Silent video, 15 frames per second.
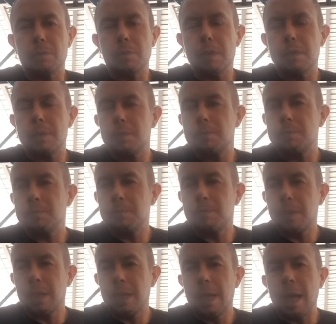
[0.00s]
but
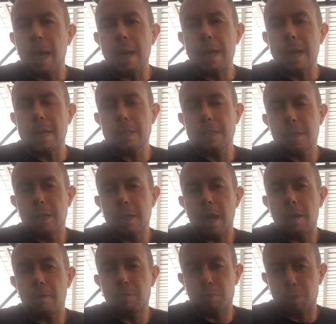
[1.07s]
I actually
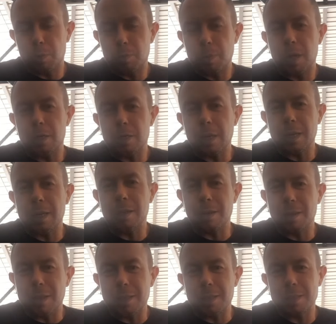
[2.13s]
have prepared a little
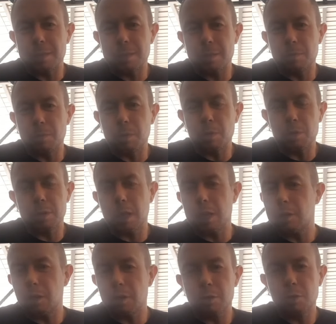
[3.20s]
list because I
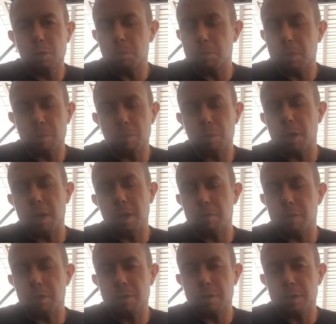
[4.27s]
can't remember
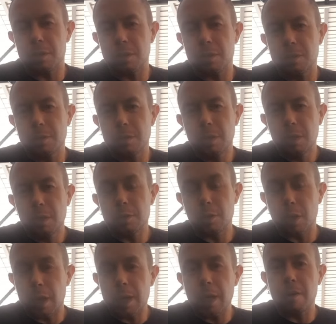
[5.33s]
everything. So
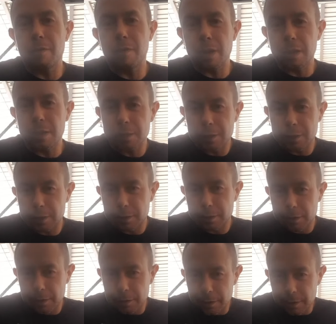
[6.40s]
I have a list
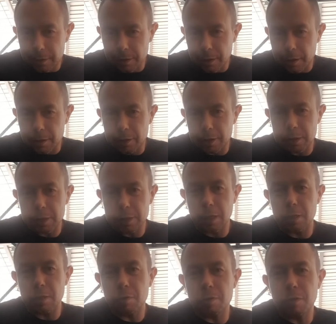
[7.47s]
on the
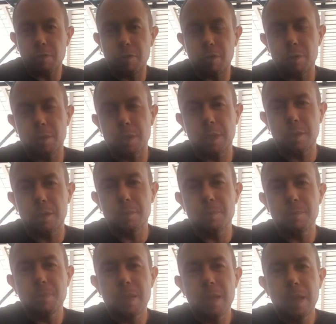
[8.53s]
side of the phone here,
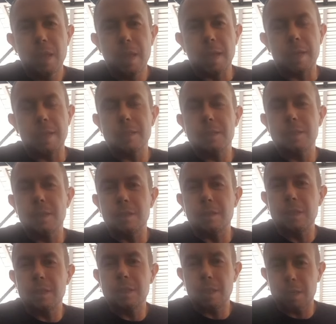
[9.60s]
and it's the
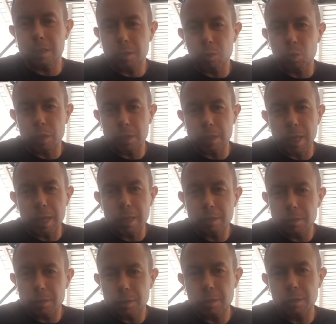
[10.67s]
GTX 28,
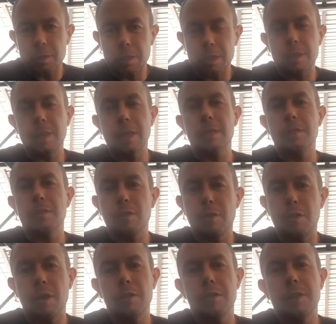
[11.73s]
GTX
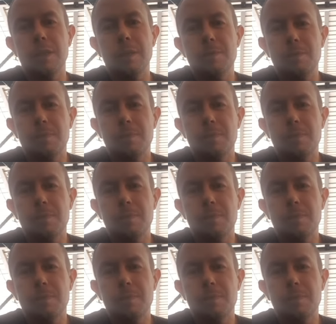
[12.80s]
30,